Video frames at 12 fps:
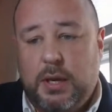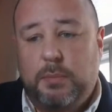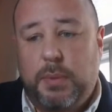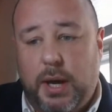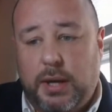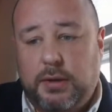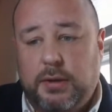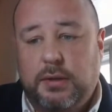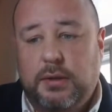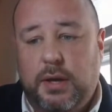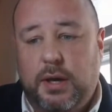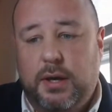But
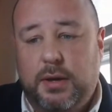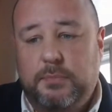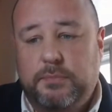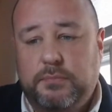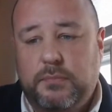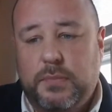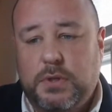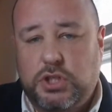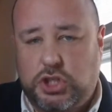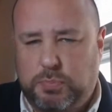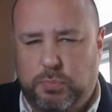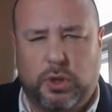
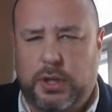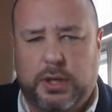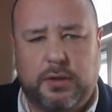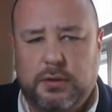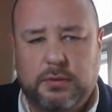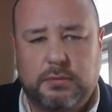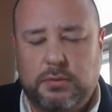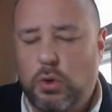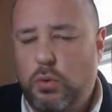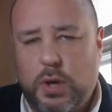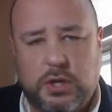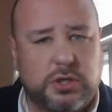she's brilliant. No
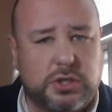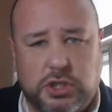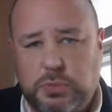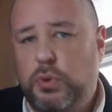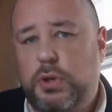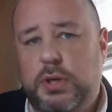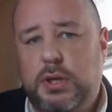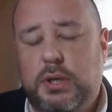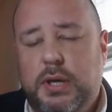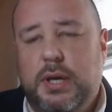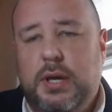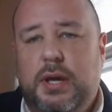question, she's brilliant.
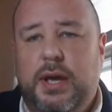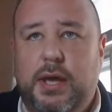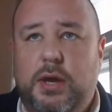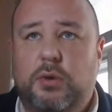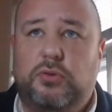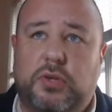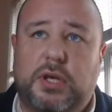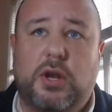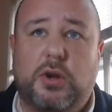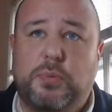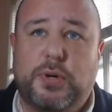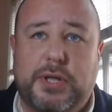AOC, I
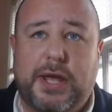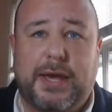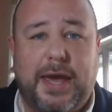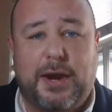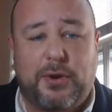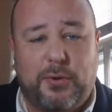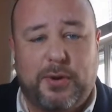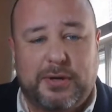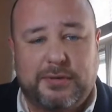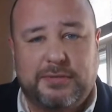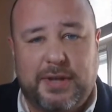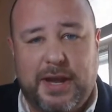don't put in that category.
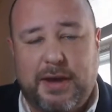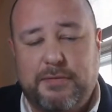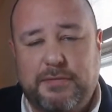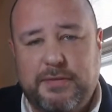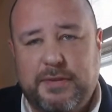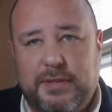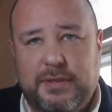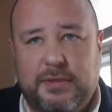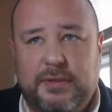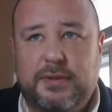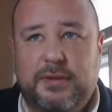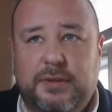I have
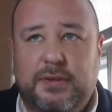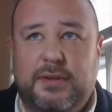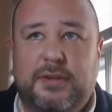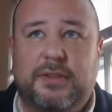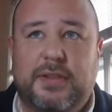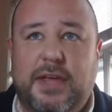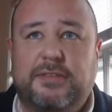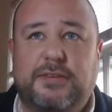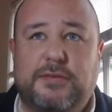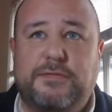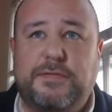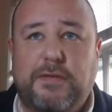less
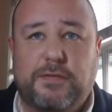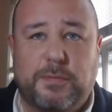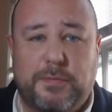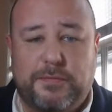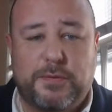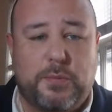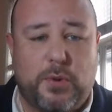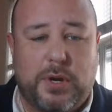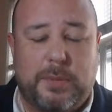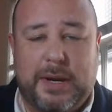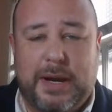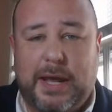than favorable viewpoint
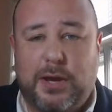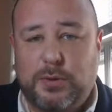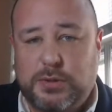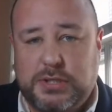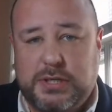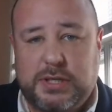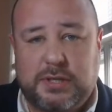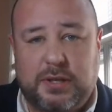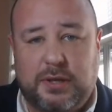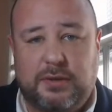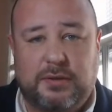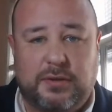about AOC
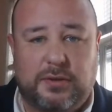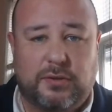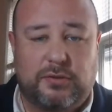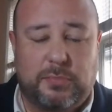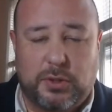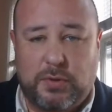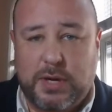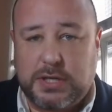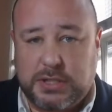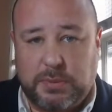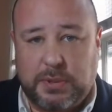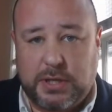and some of the
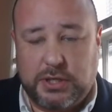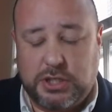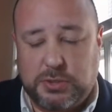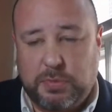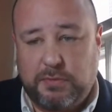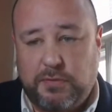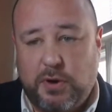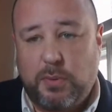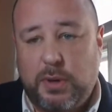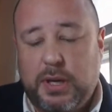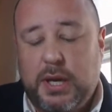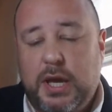crazy plans she's put
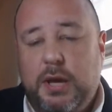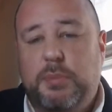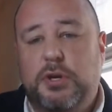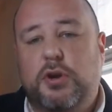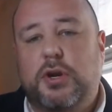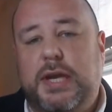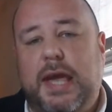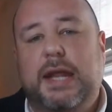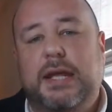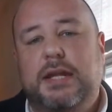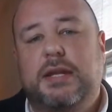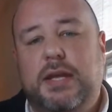forward. But you're
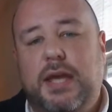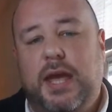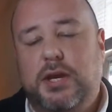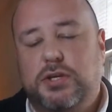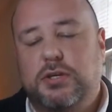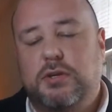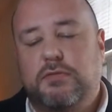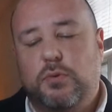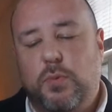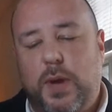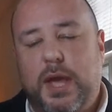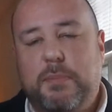getting an indication of the
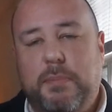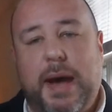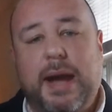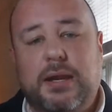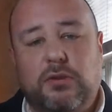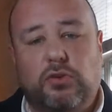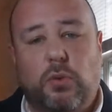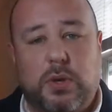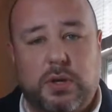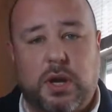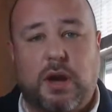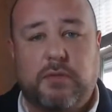way Biden is going
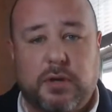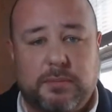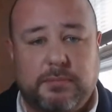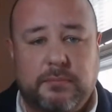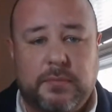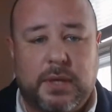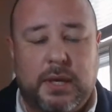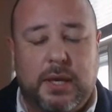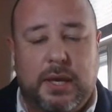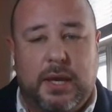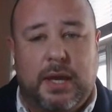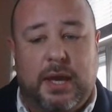to govern.
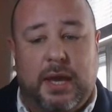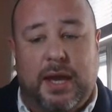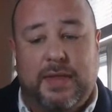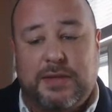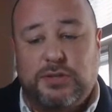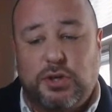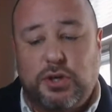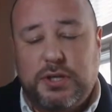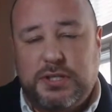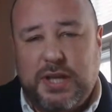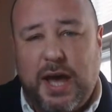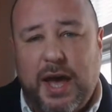And that's a good
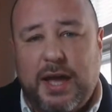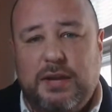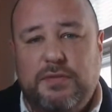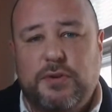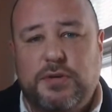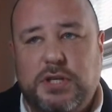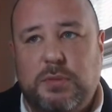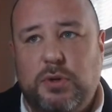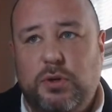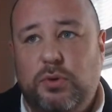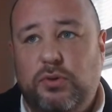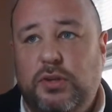sign if you're
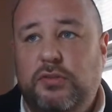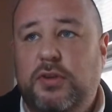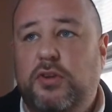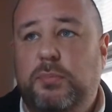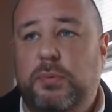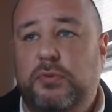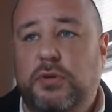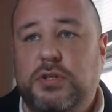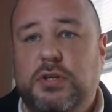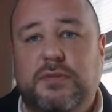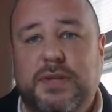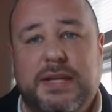someone who sits in this position
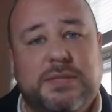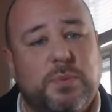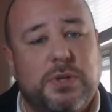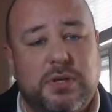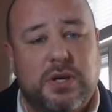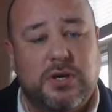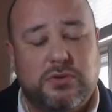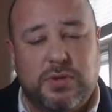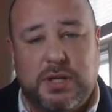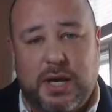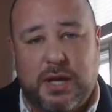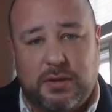of let's bring the country
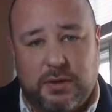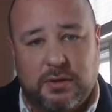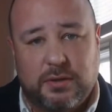together.